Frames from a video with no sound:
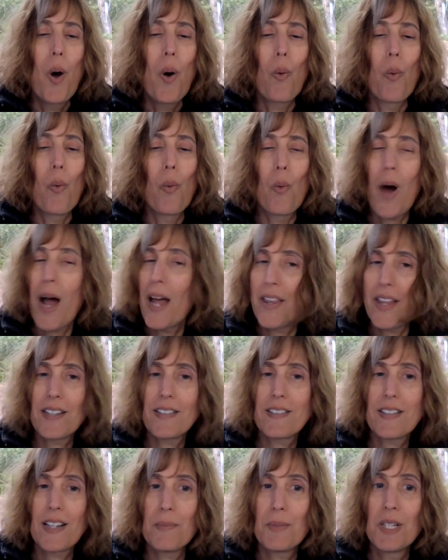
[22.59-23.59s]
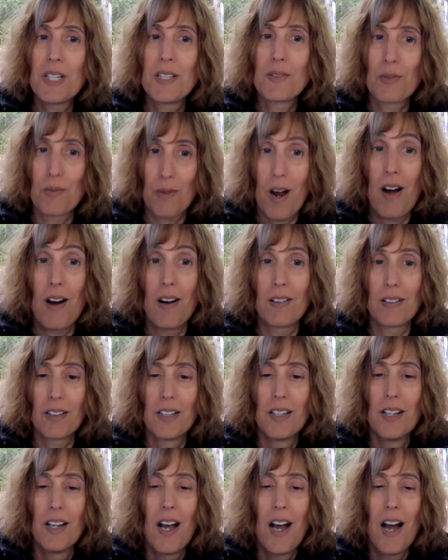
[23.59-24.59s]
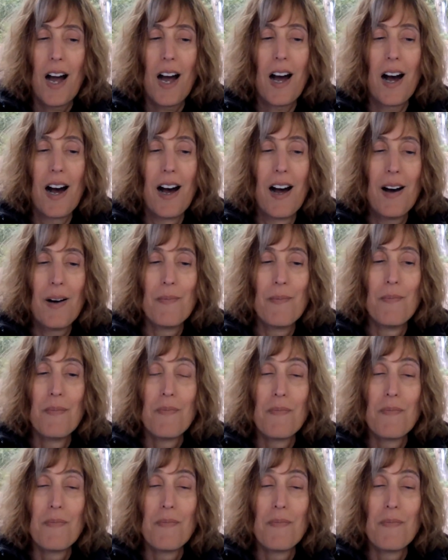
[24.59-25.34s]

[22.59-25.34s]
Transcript: why that statement is wrong. Um,